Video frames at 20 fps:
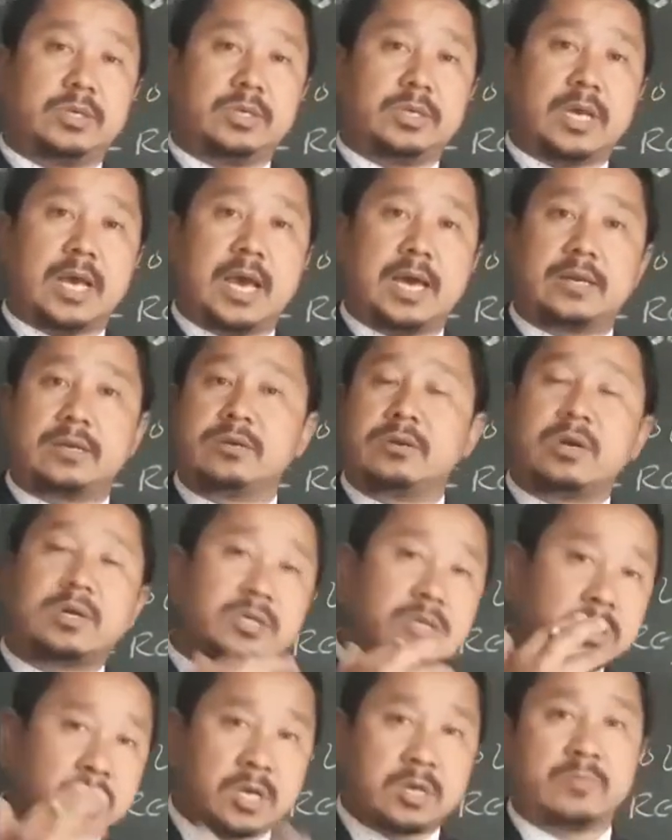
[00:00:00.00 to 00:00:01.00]
are not
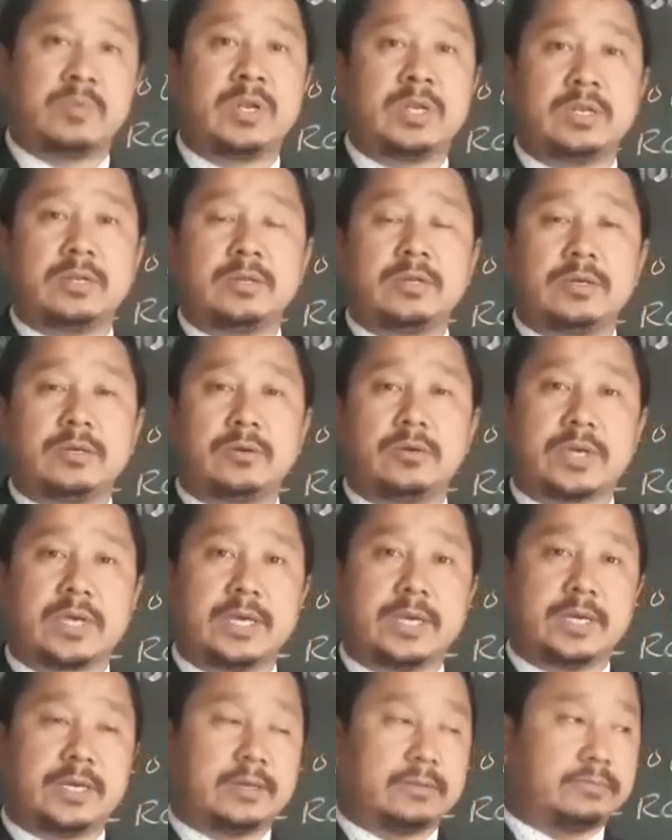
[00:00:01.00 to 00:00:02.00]
normal,
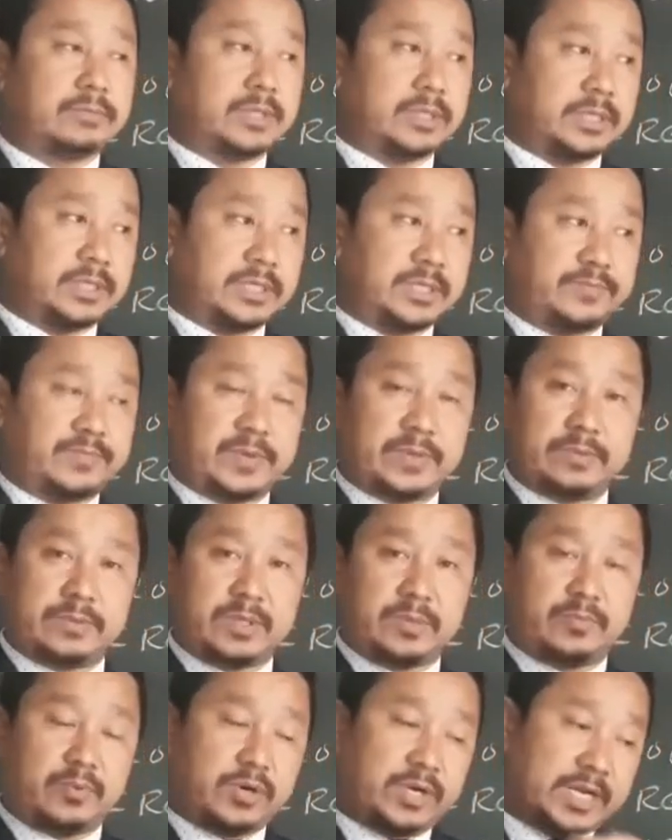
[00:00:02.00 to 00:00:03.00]
okay,
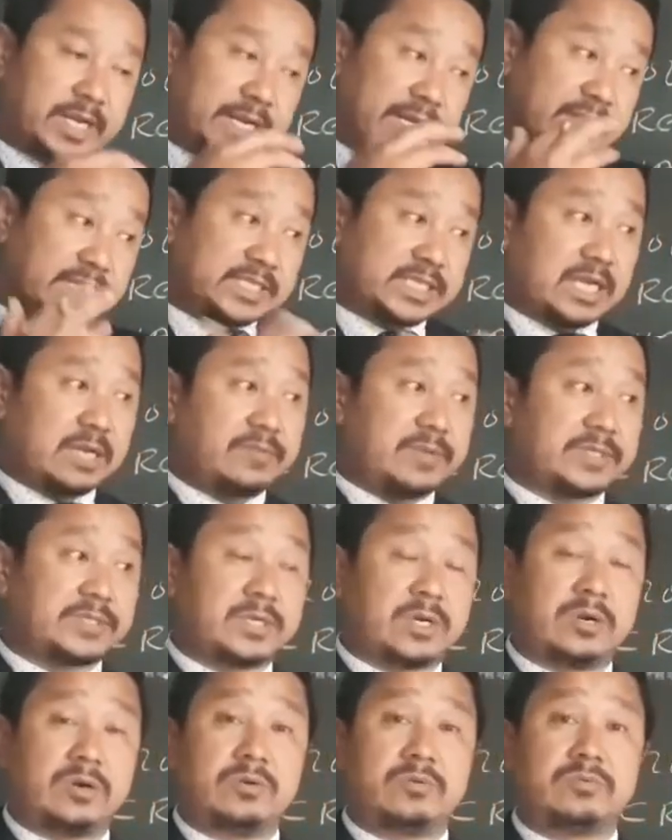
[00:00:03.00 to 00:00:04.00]
the body itself is
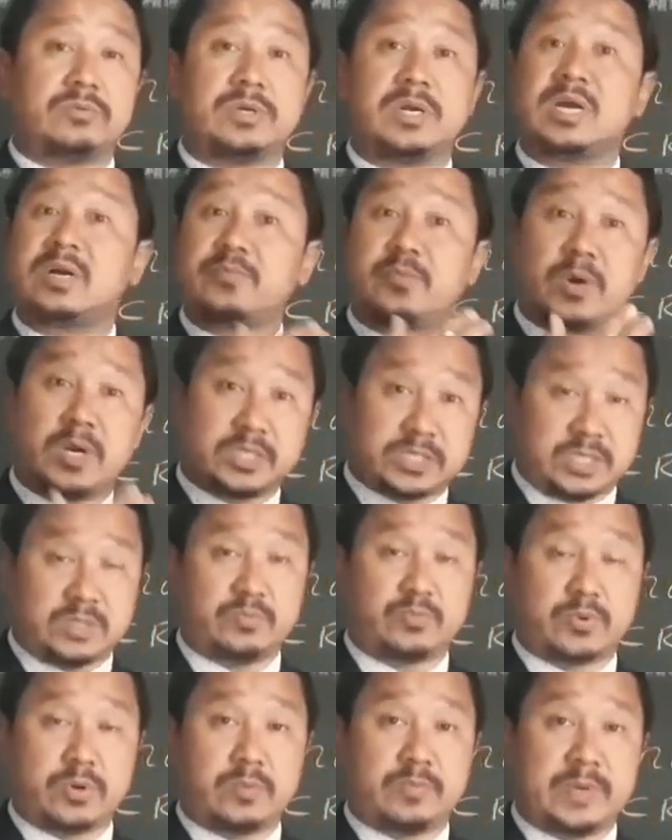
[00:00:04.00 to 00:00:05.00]
now not functioning
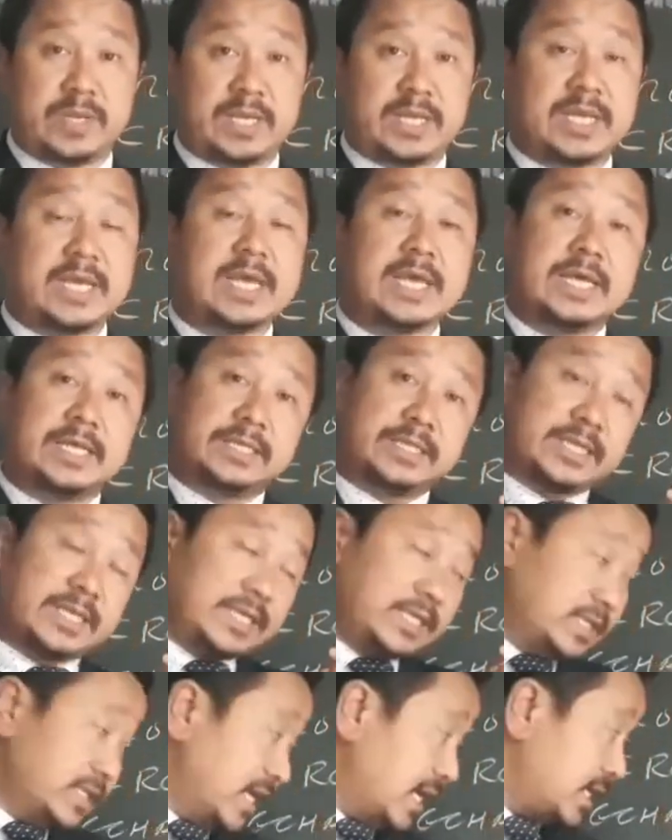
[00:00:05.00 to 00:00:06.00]
properly, then
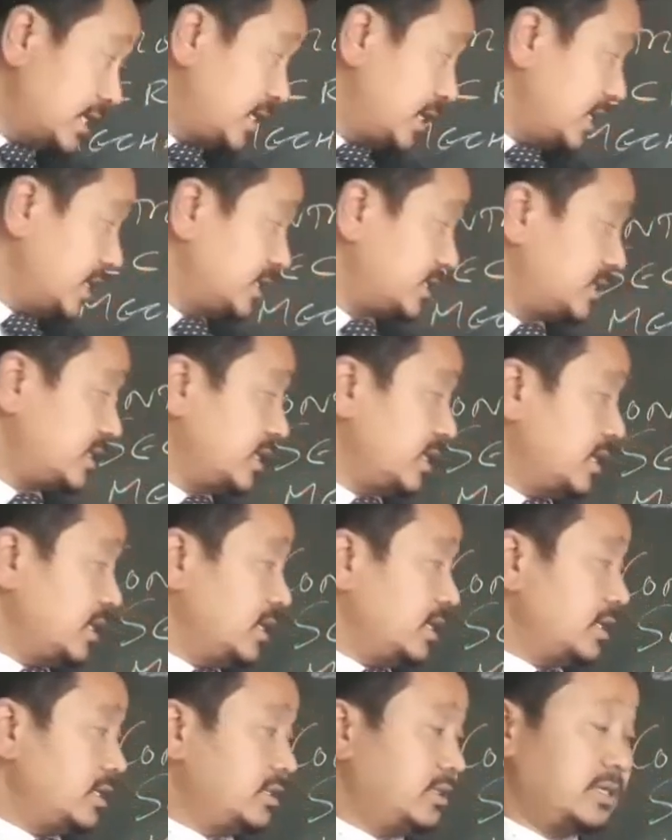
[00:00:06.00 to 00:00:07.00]
in that case
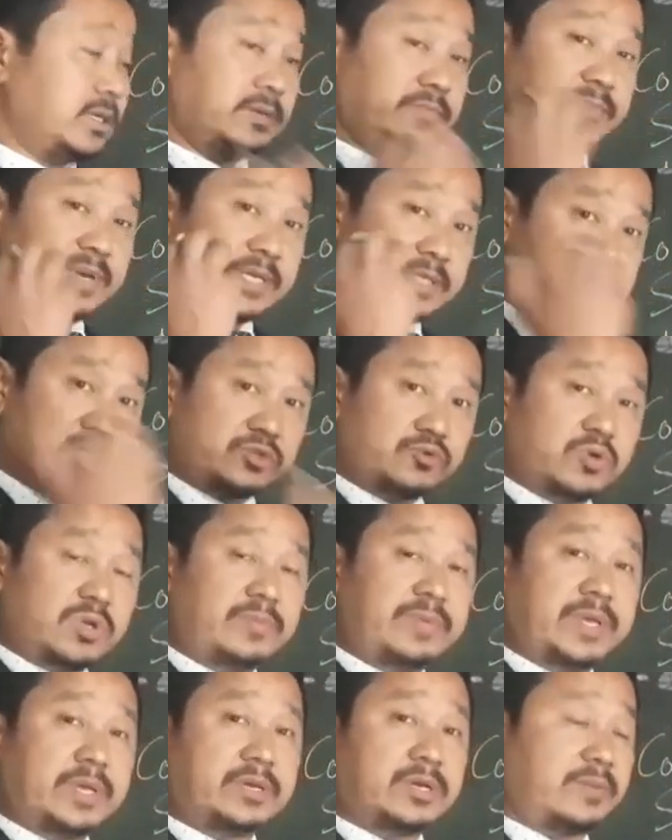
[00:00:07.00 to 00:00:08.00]
the message will
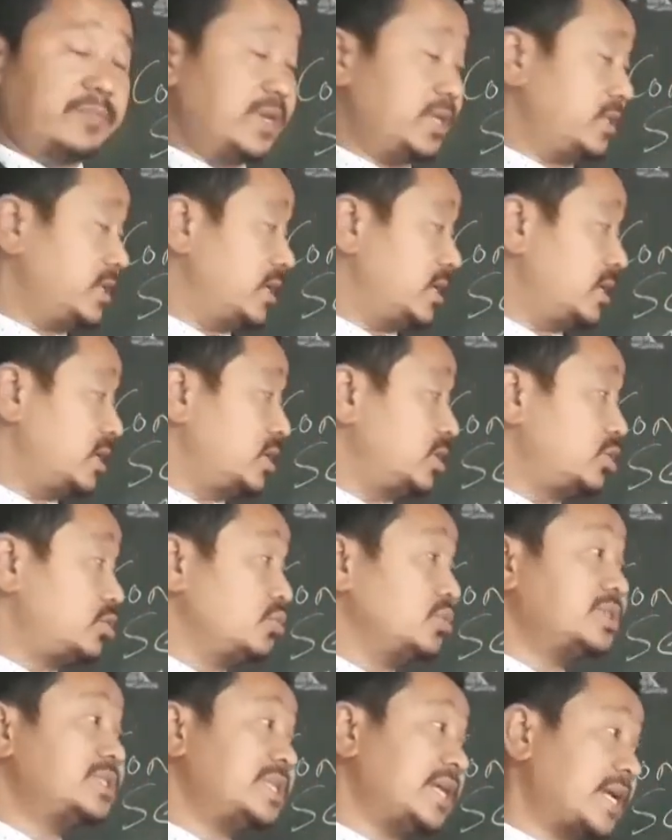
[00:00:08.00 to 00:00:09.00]
be coming there
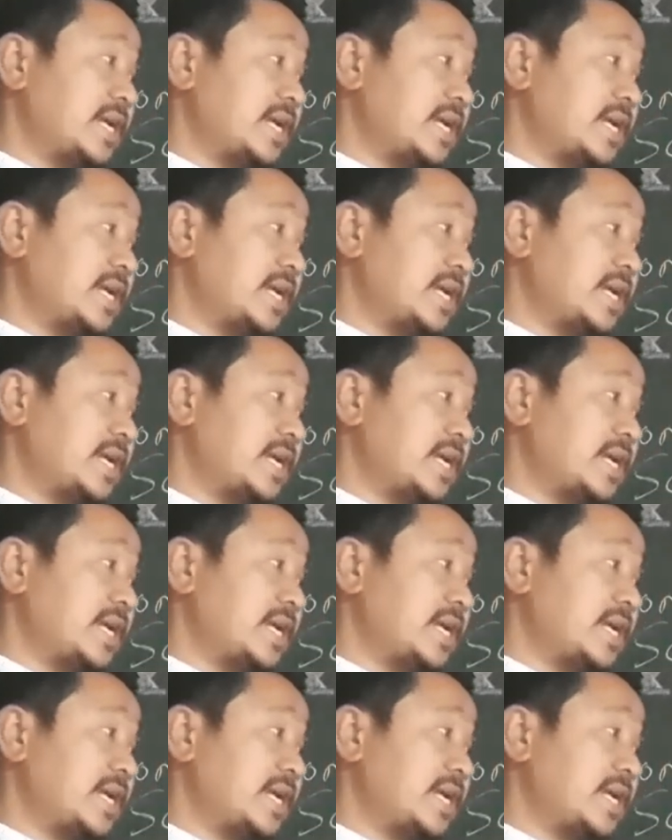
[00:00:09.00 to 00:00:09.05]
to check